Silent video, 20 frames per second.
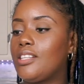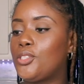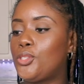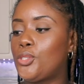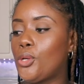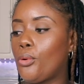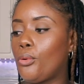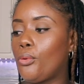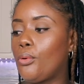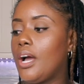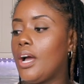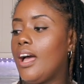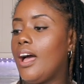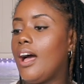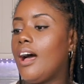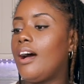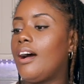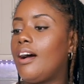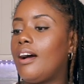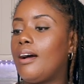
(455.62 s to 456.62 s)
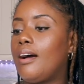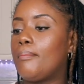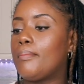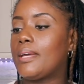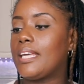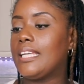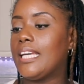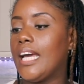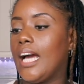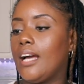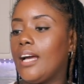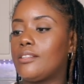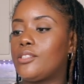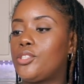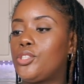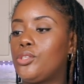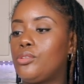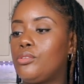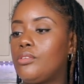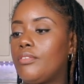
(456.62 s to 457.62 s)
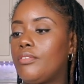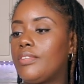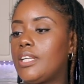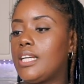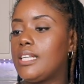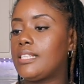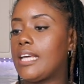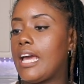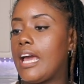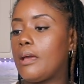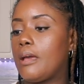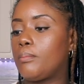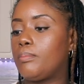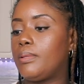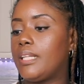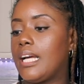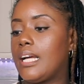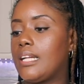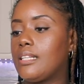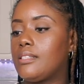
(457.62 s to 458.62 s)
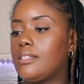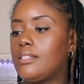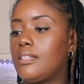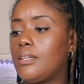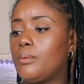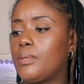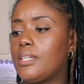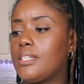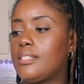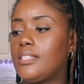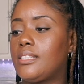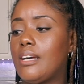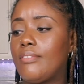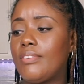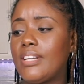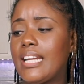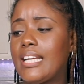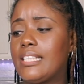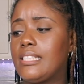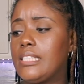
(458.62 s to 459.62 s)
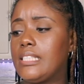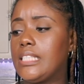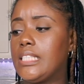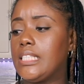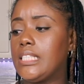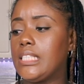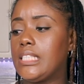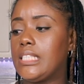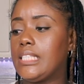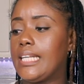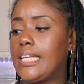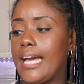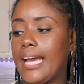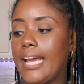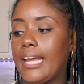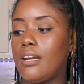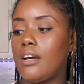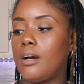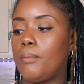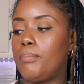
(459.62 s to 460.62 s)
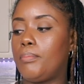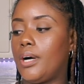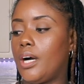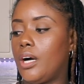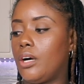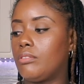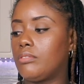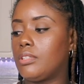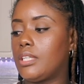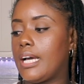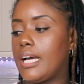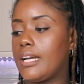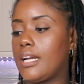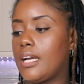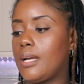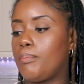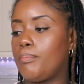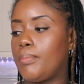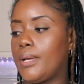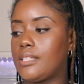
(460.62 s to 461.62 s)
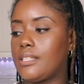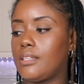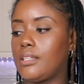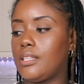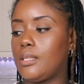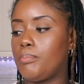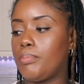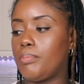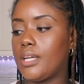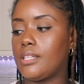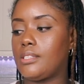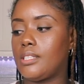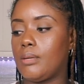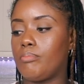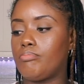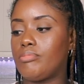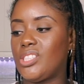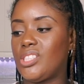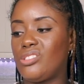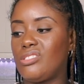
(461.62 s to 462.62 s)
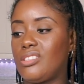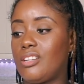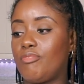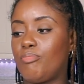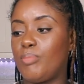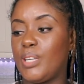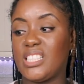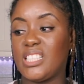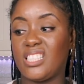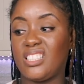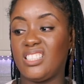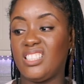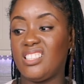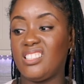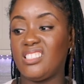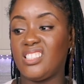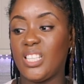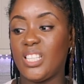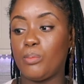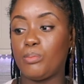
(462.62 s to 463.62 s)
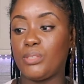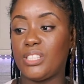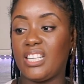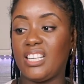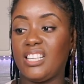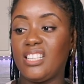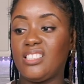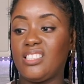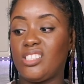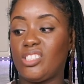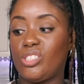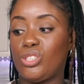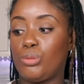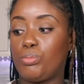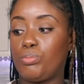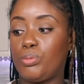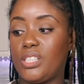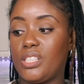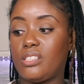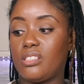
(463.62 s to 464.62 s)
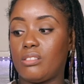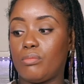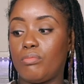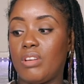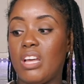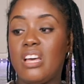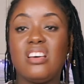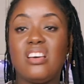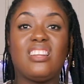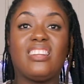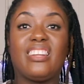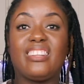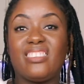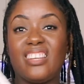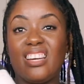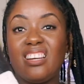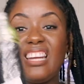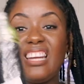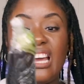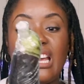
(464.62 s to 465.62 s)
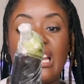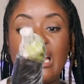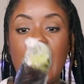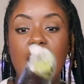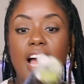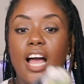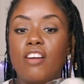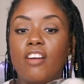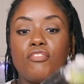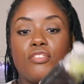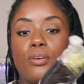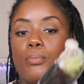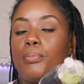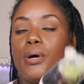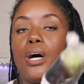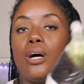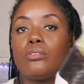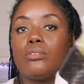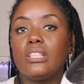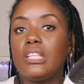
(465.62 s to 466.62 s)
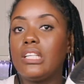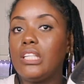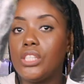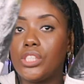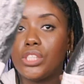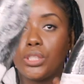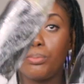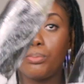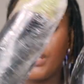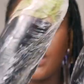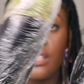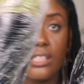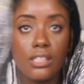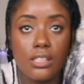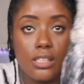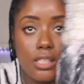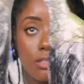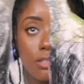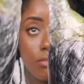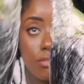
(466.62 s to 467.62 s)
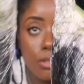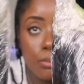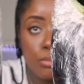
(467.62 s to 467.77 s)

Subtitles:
So yeah, two of these eggplants, they were $7.99 a pound and I basically picked up two of basically the same size. So like they're like half a pound each, basically, the